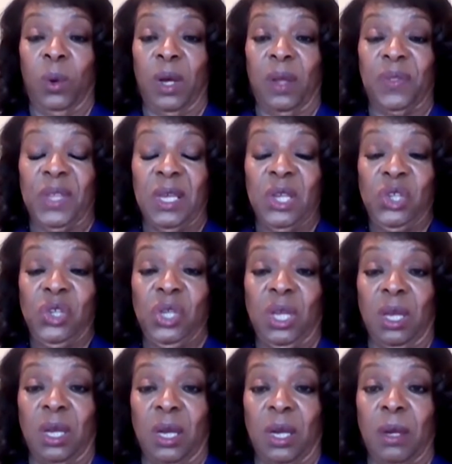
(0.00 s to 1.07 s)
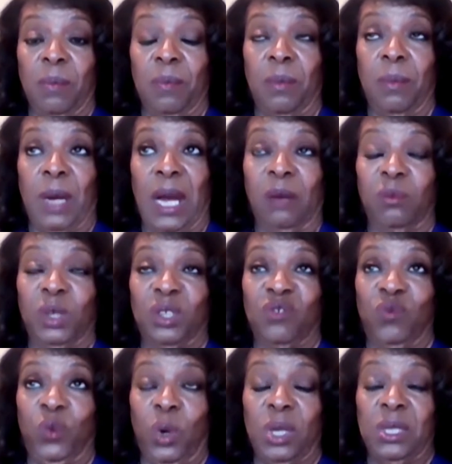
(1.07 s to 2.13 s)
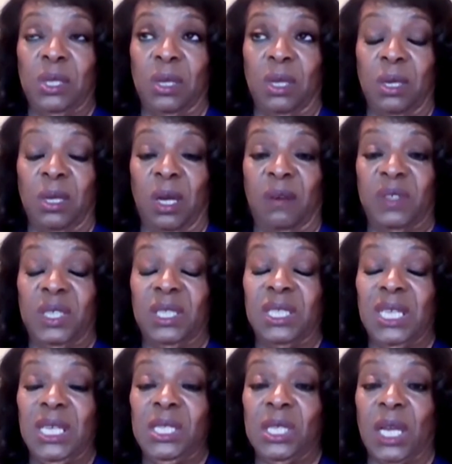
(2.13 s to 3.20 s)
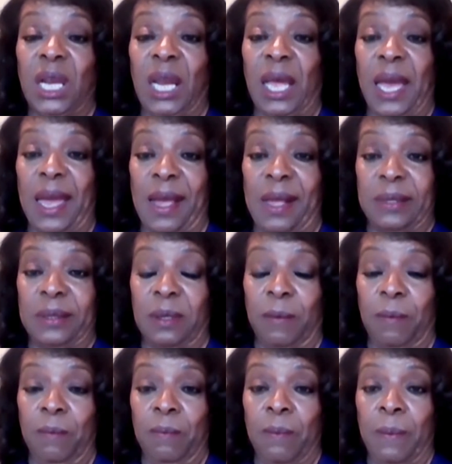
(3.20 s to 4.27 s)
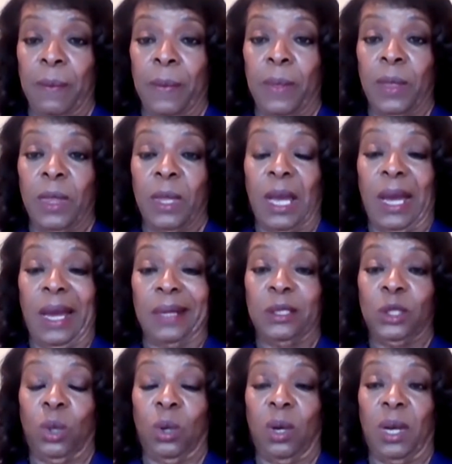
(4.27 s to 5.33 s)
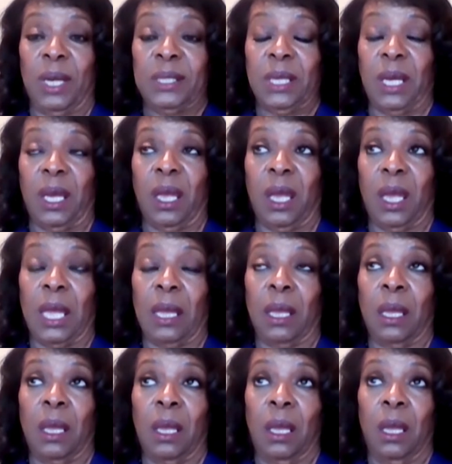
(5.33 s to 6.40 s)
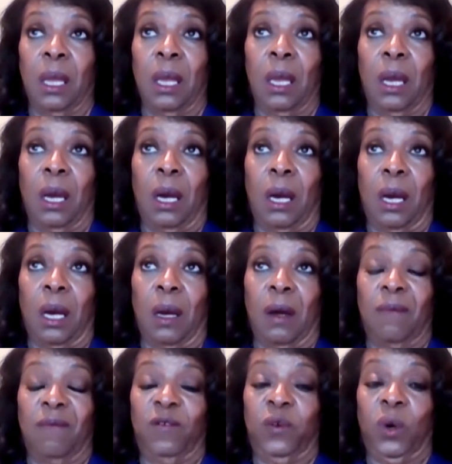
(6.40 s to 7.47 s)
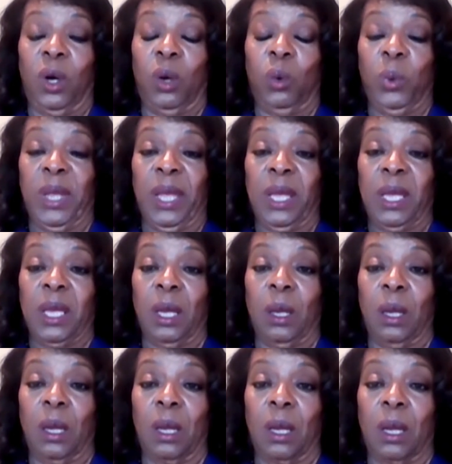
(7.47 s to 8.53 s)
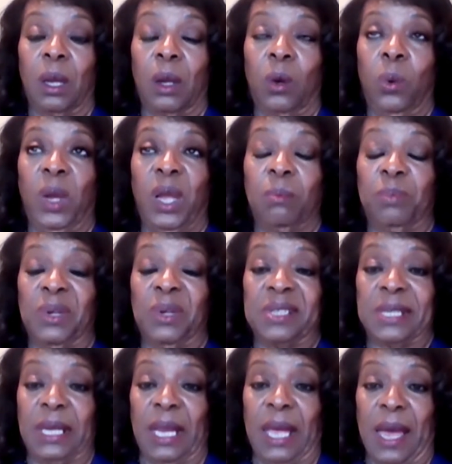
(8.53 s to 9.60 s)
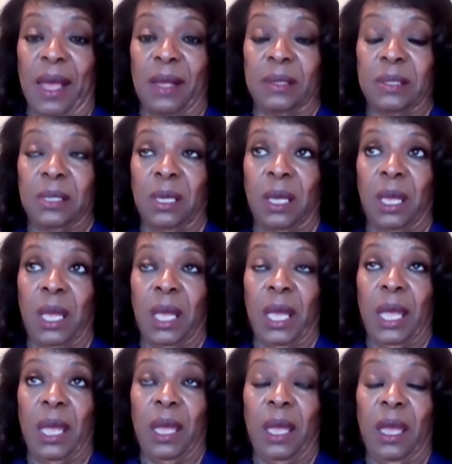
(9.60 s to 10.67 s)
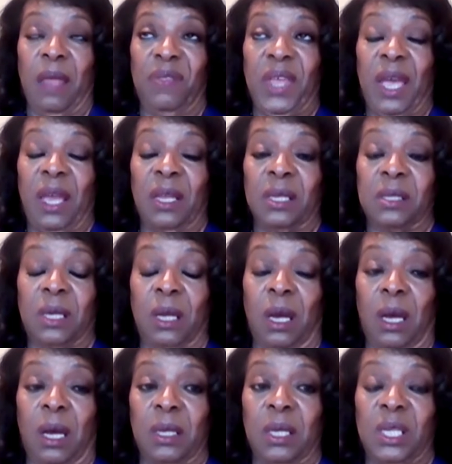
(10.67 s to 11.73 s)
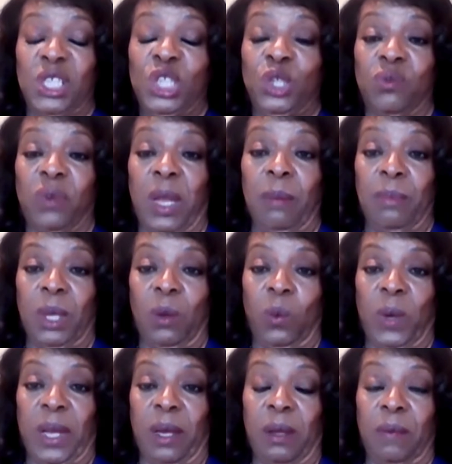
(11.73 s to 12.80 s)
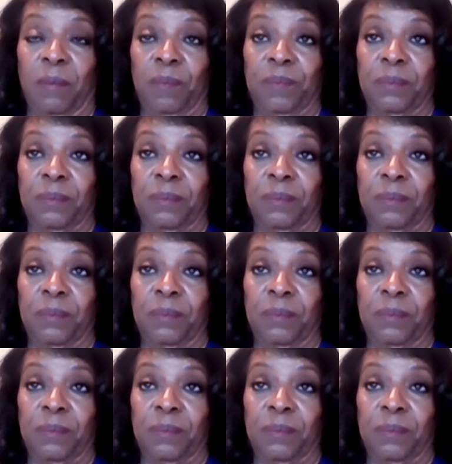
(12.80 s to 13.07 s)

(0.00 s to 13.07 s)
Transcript: Well, this year, I was fortunate enough to teach a class. I taught a 4-week QuickBooks class, and that has gone extremely well.